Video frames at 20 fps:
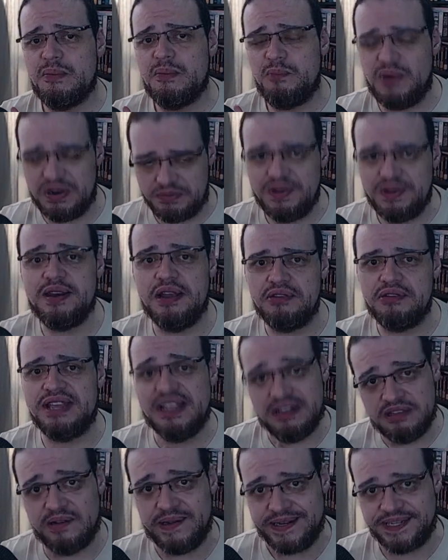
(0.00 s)
but we know
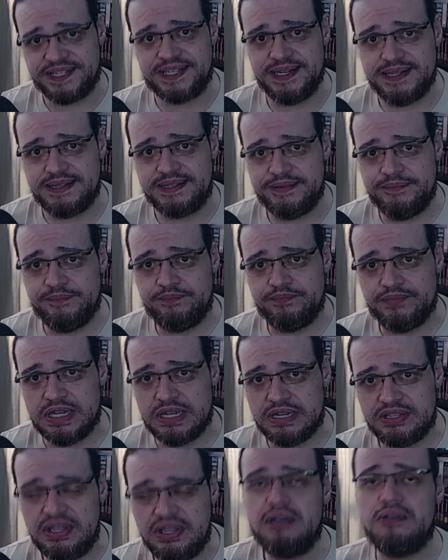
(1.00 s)
they touched it.
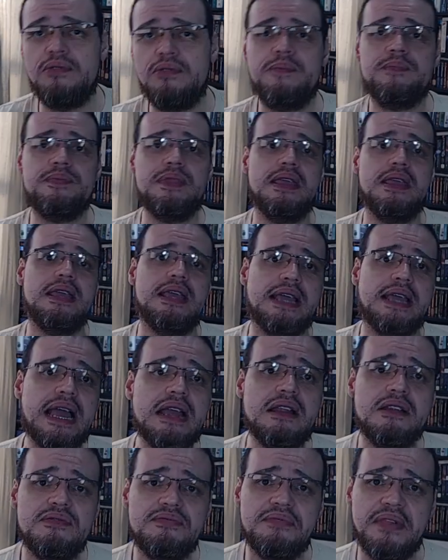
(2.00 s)
So,
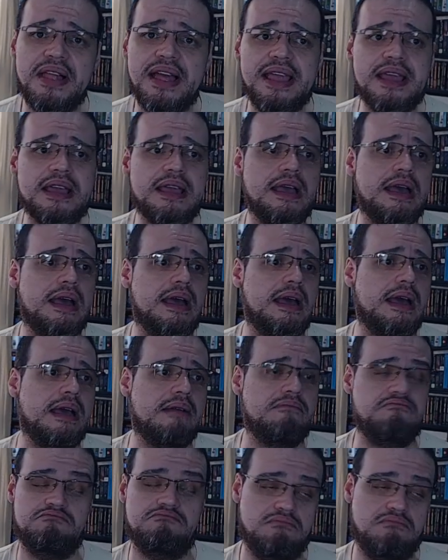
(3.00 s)
kind of like uh,